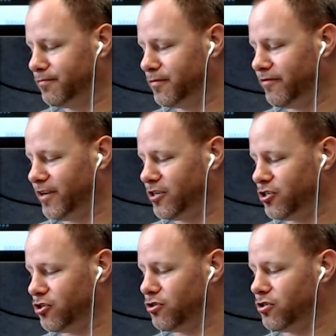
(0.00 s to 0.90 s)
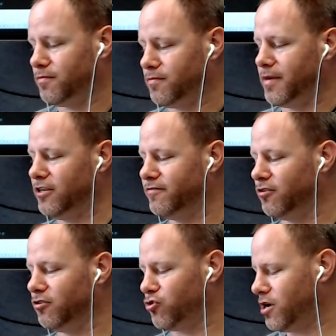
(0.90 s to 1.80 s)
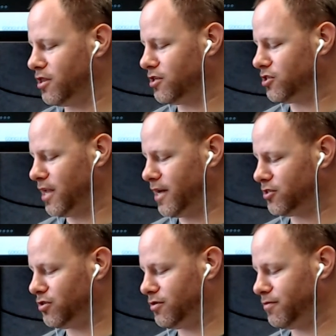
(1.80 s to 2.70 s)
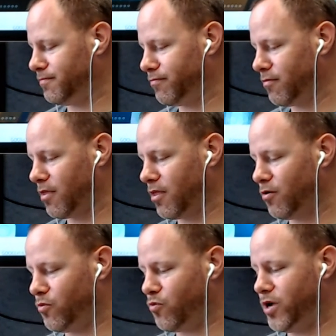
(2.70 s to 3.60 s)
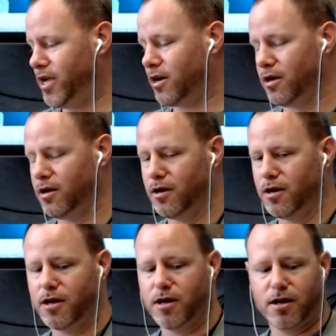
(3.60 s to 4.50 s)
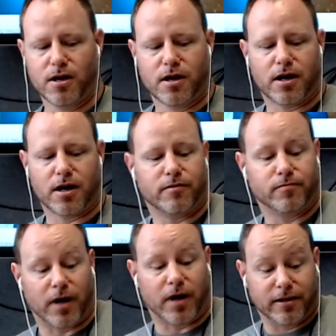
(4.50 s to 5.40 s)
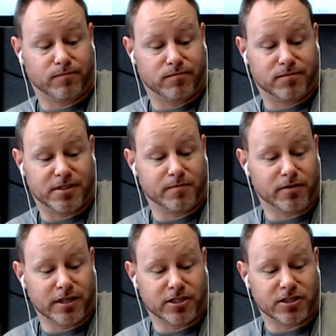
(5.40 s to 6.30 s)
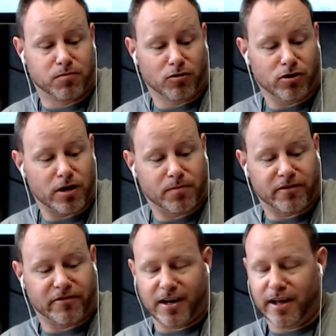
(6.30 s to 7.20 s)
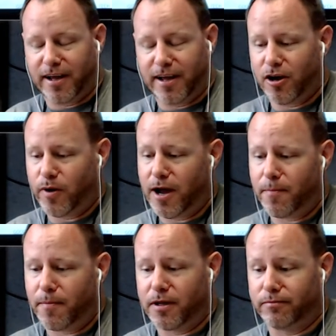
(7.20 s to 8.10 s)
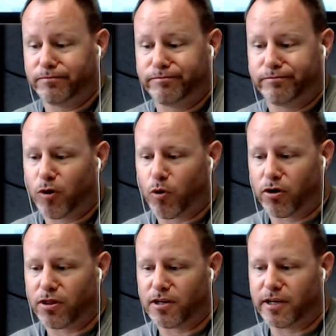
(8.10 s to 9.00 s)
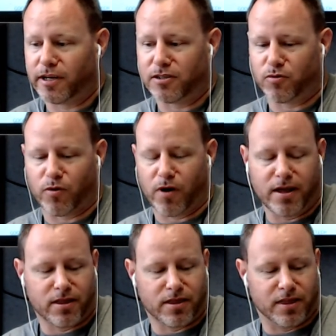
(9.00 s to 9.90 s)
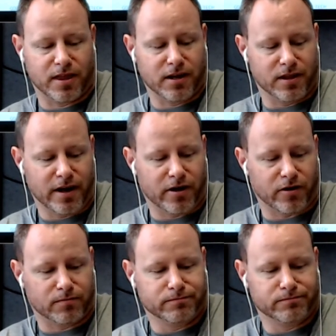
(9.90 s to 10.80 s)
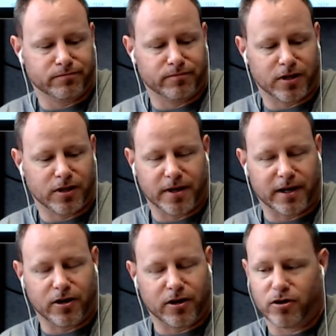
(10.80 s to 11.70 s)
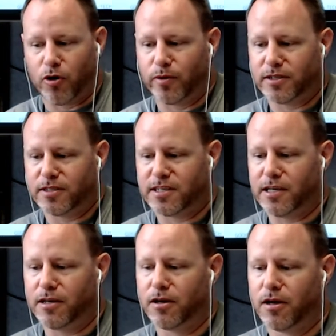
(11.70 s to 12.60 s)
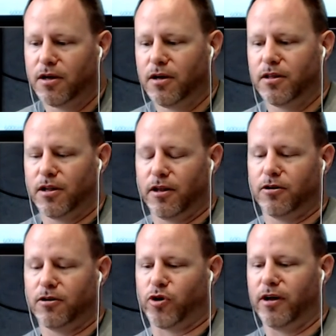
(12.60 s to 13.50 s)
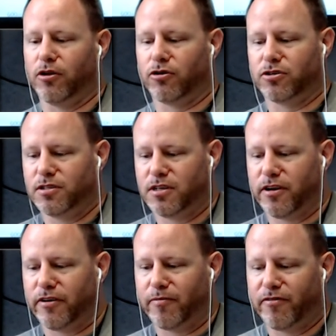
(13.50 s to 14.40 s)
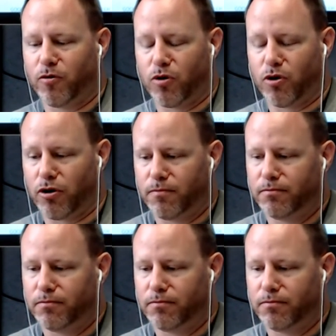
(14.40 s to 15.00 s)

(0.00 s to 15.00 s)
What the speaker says: Avengers: Age of Ultron this last week, I simply just pulled up the Fandango app and ordered the tickets right then and there. I mean, I know you always see the little trailers and stuff before